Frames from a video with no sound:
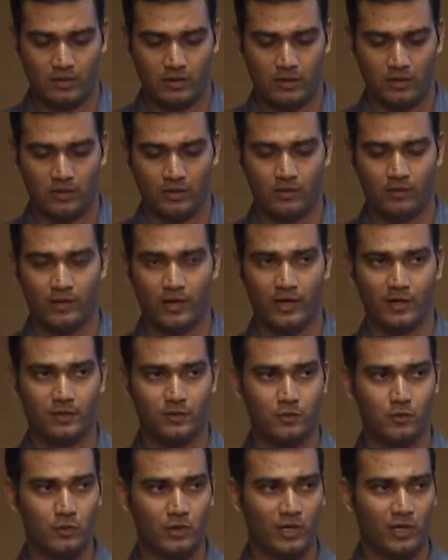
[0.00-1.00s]

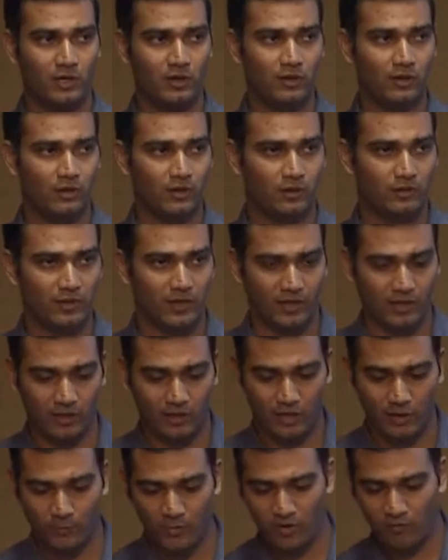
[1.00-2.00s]
At Google, there are
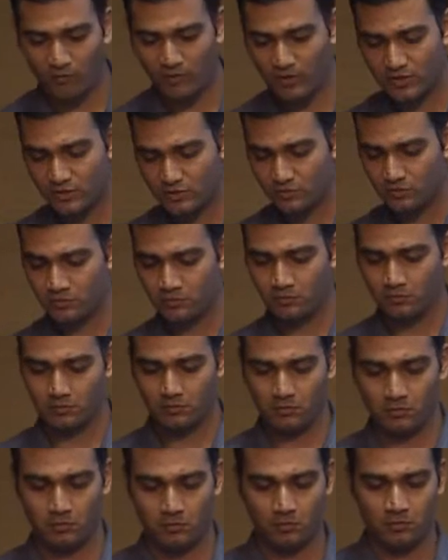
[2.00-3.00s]
a couple ways to
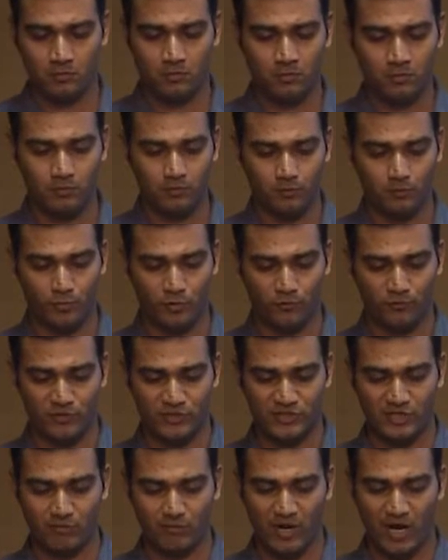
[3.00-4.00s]
do
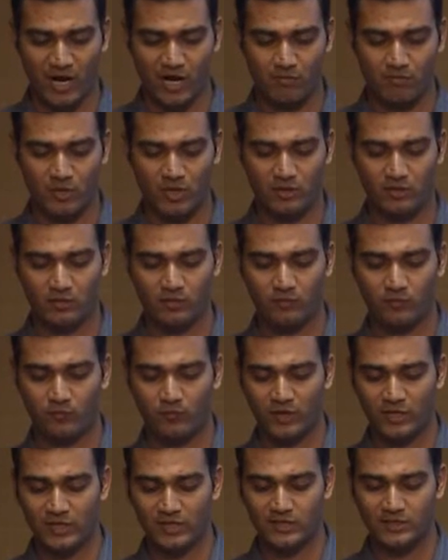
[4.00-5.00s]
provisioning by admin.
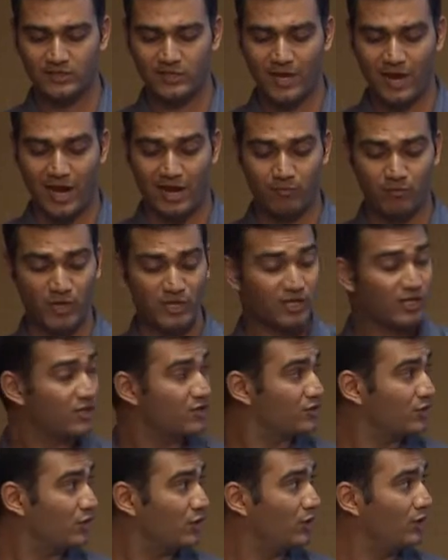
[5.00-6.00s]
One is admin
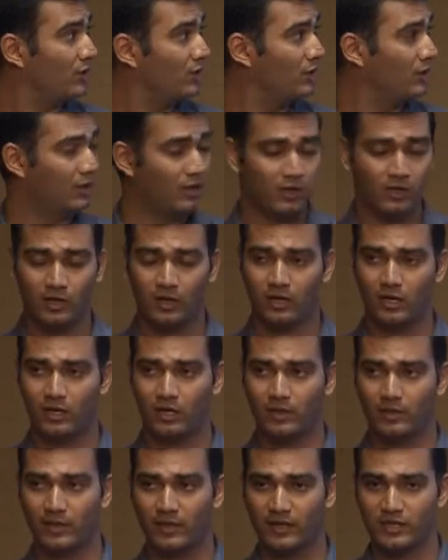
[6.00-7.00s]
console,
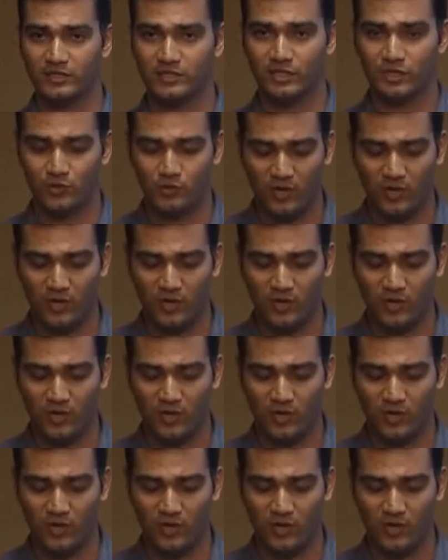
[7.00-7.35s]
that is the